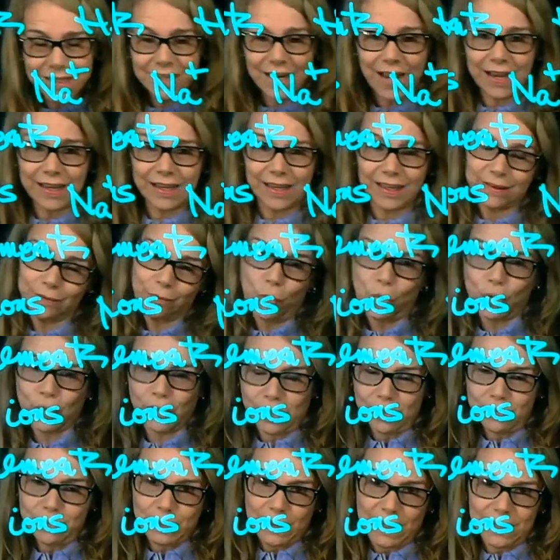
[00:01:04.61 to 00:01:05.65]
get more
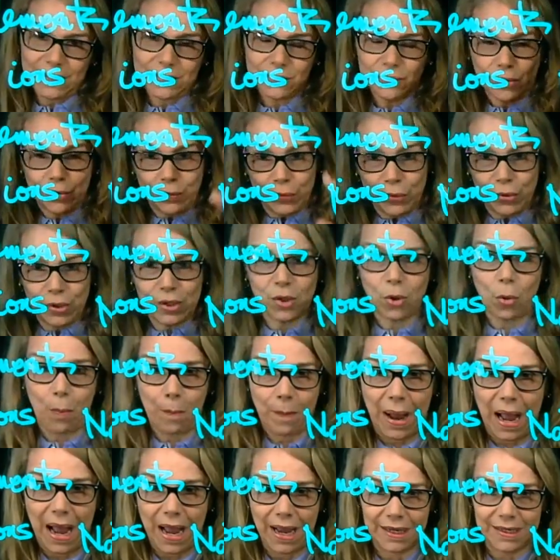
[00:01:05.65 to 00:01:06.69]
complex when we
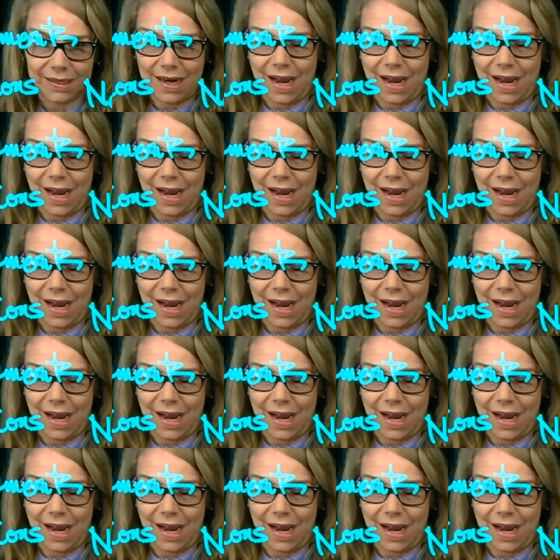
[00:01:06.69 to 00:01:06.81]
combine